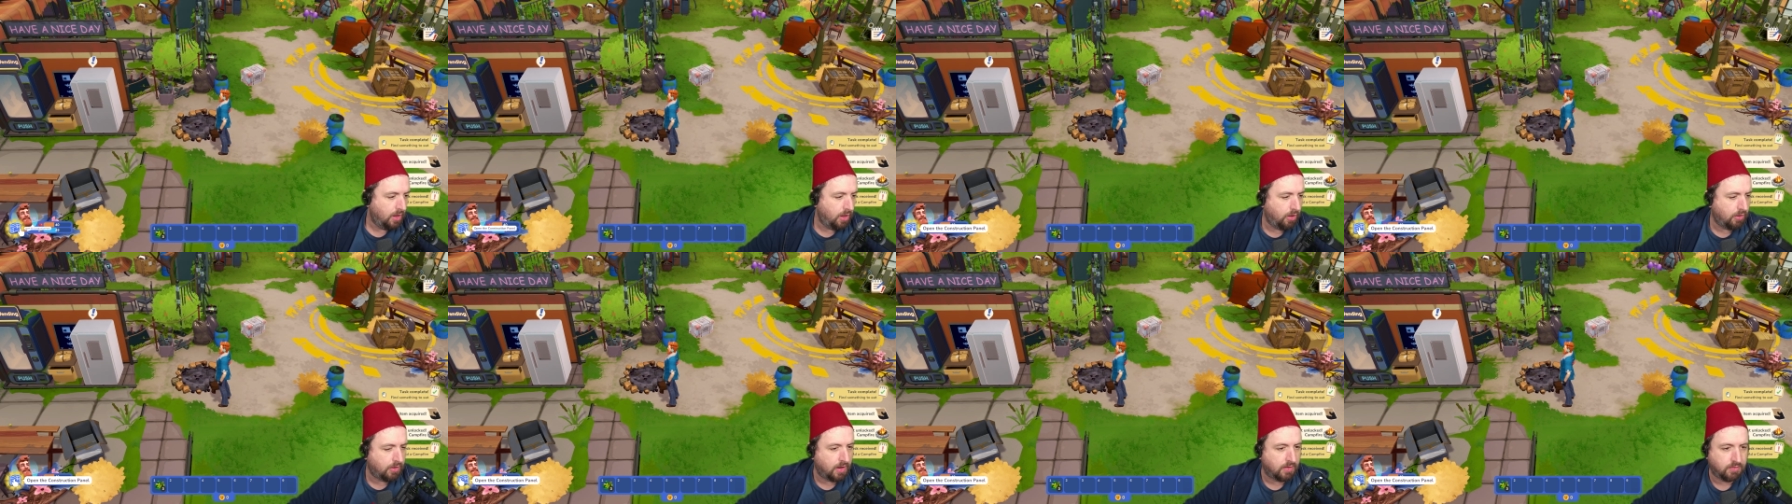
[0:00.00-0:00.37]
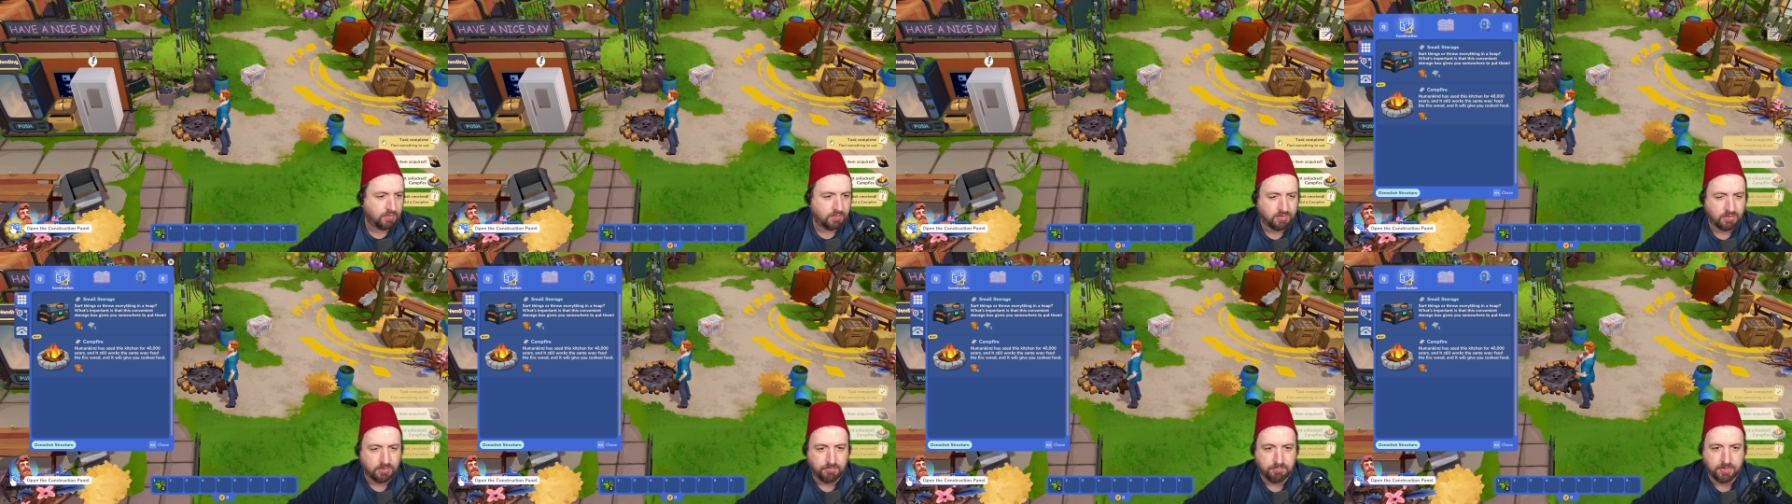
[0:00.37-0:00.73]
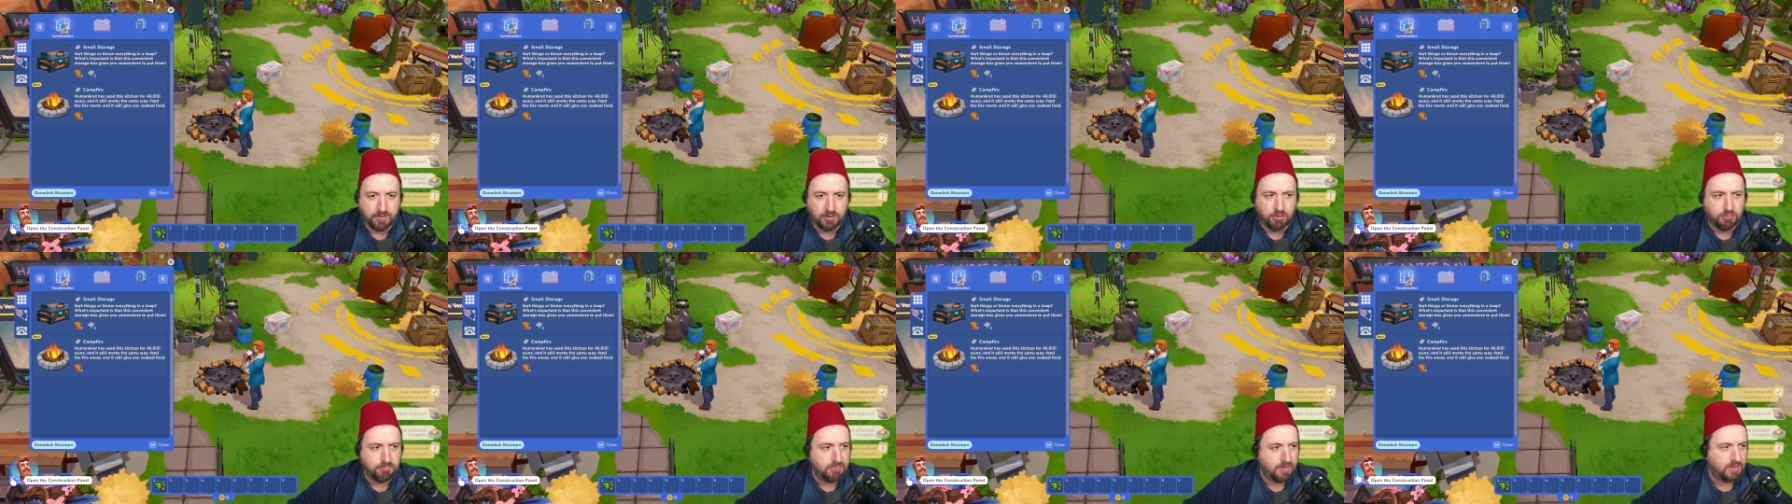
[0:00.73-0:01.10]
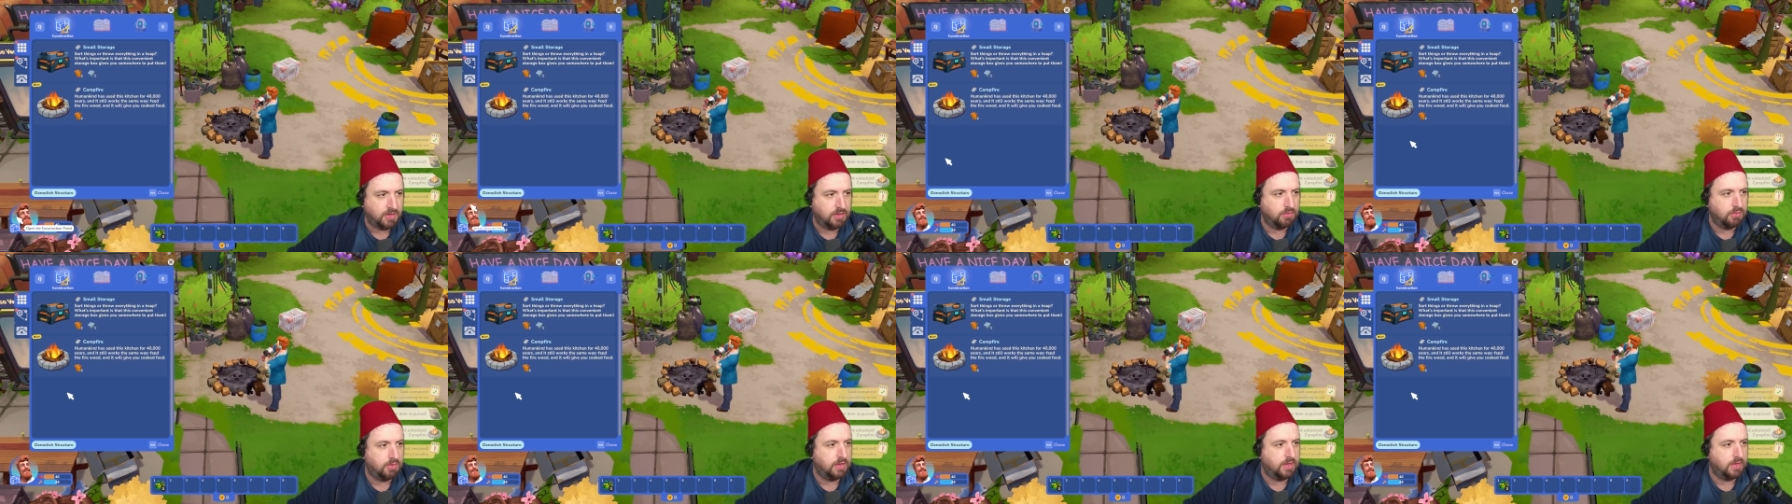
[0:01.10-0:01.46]
Okay, so this is the build
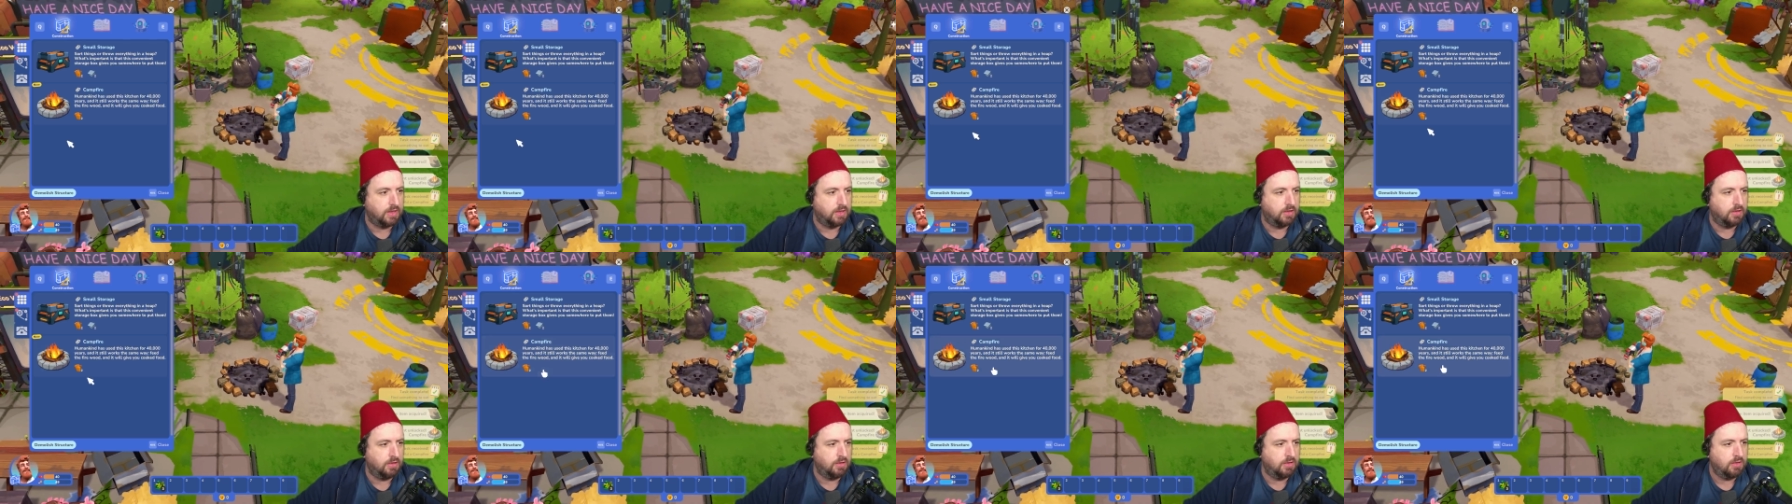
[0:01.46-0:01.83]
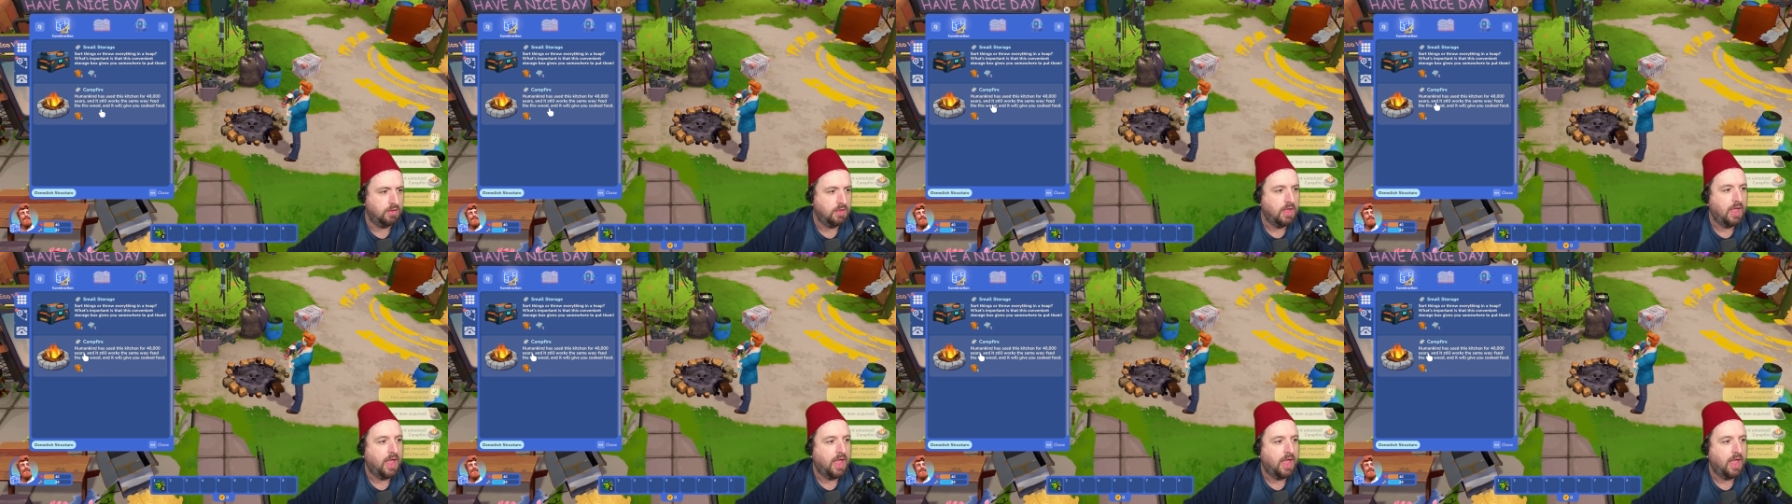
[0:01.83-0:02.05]
menu here.